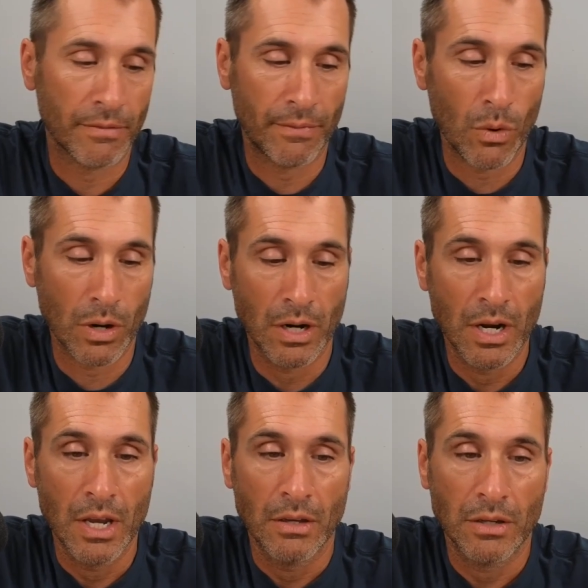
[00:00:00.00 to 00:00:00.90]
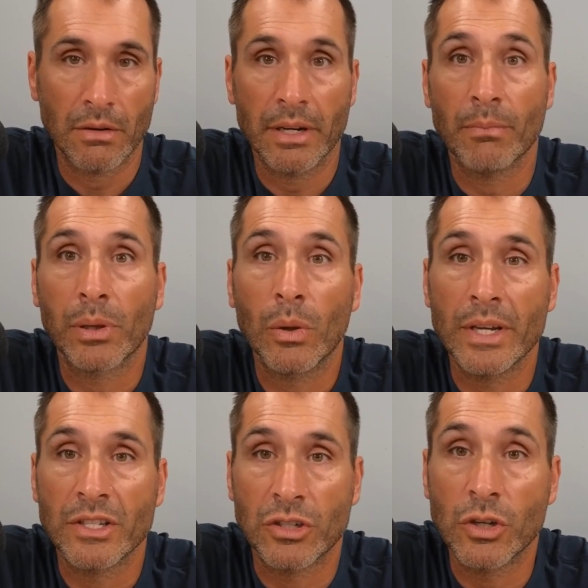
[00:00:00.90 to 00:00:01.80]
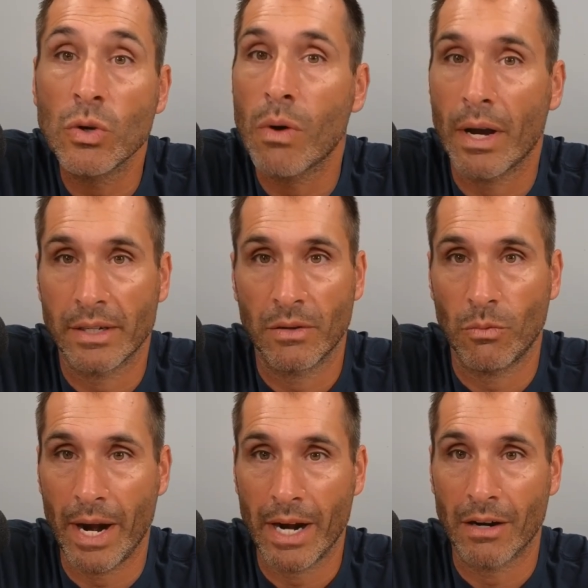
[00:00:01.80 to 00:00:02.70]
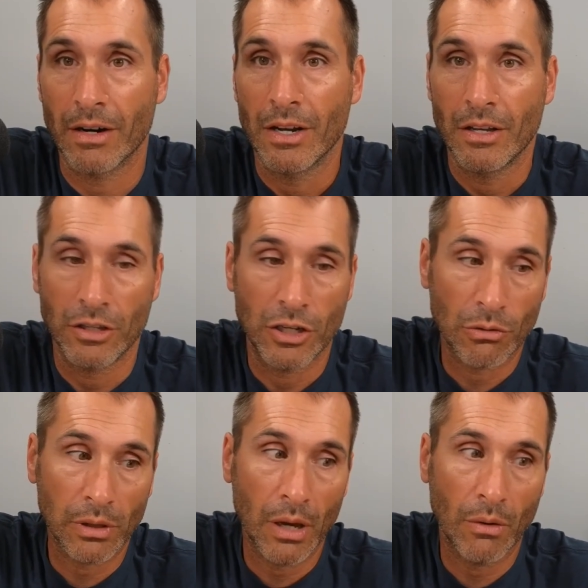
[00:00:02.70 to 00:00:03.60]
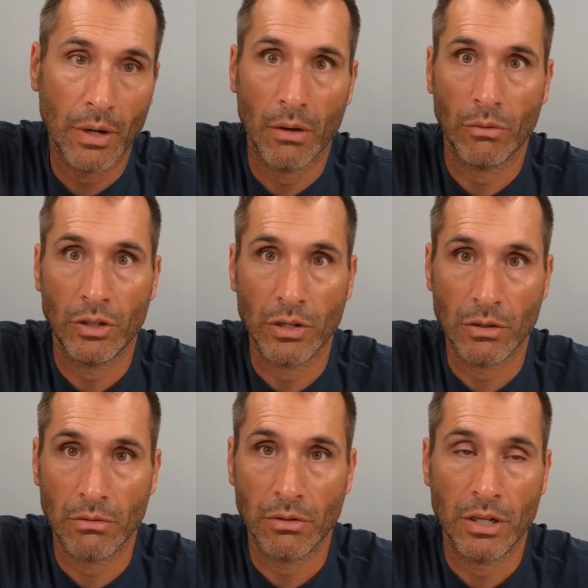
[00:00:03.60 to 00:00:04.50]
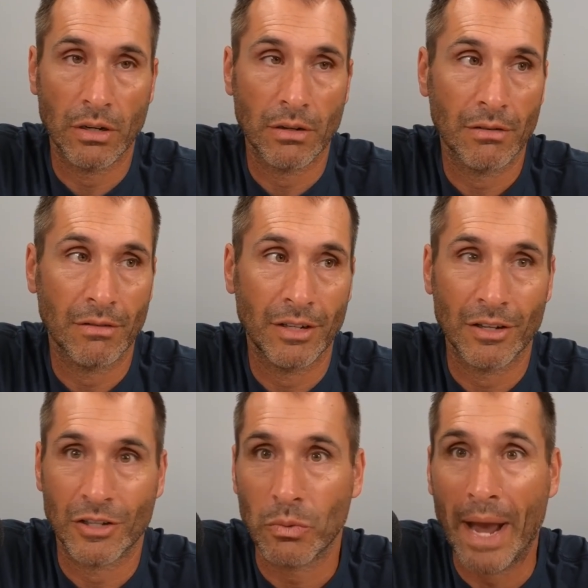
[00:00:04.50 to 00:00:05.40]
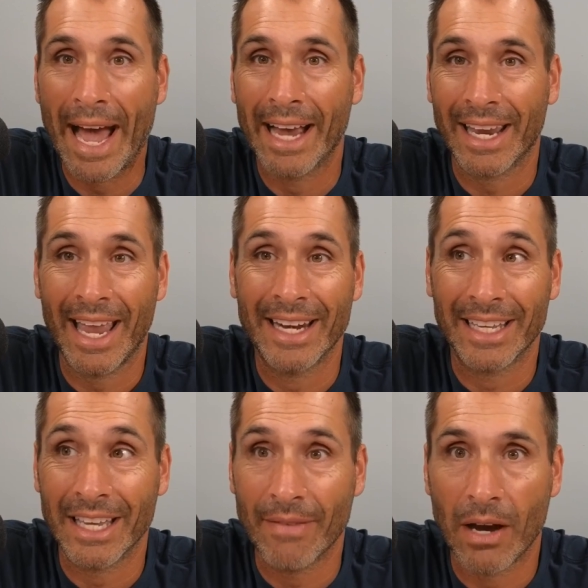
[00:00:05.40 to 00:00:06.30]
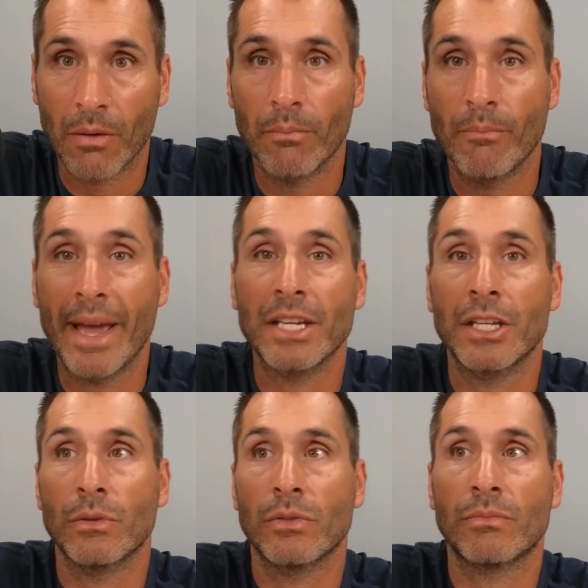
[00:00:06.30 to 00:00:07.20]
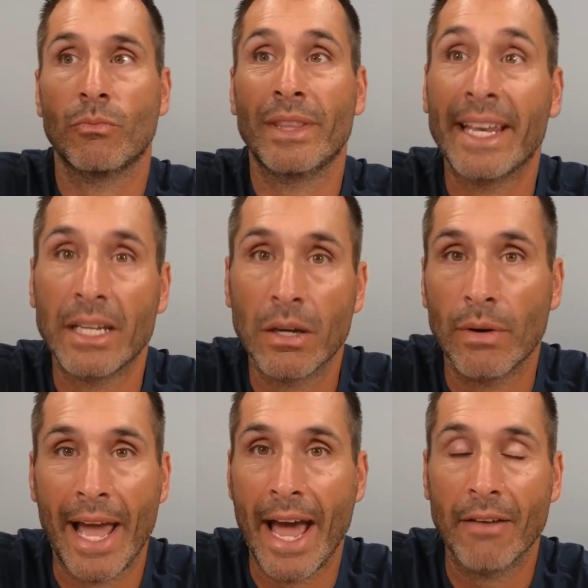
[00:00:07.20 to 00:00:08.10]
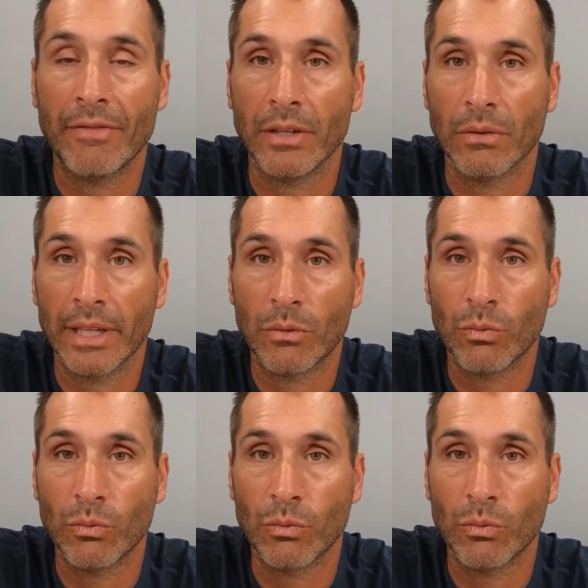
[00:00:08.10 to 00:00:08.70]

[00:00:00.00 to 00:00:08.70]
for your employees to want to wear your logo, your your your swag, and to give out menus when they don't have to? Like,